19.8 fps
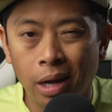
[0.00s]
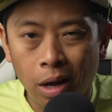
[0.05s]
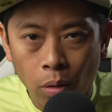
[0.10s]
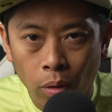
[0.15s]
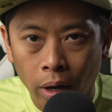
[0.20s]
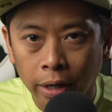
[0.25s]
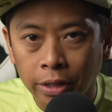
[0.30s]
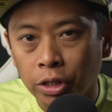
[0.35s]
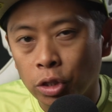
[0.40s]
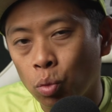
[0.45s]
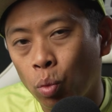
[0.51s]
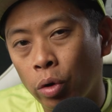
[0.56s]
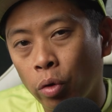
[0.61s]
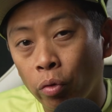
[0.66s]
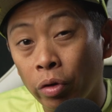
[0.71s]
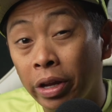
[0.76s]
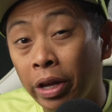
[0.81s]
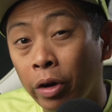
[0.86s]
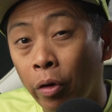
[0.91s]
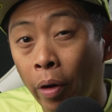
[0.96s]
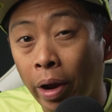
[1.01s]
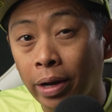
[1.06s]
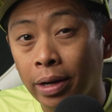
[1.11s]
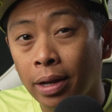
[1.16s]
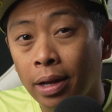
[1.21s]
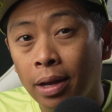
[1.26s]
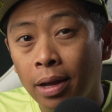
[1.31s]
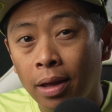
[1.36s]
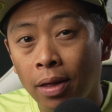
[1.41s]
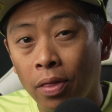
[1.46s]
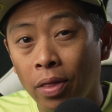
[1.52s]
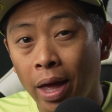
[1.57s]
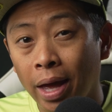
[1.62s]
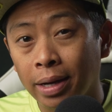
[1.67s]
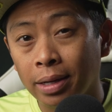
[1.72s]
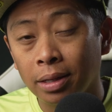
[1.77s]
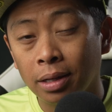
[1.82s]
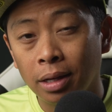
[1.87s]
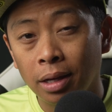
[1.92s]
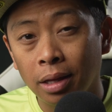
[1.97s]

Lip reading: Now, I just want to reiterate that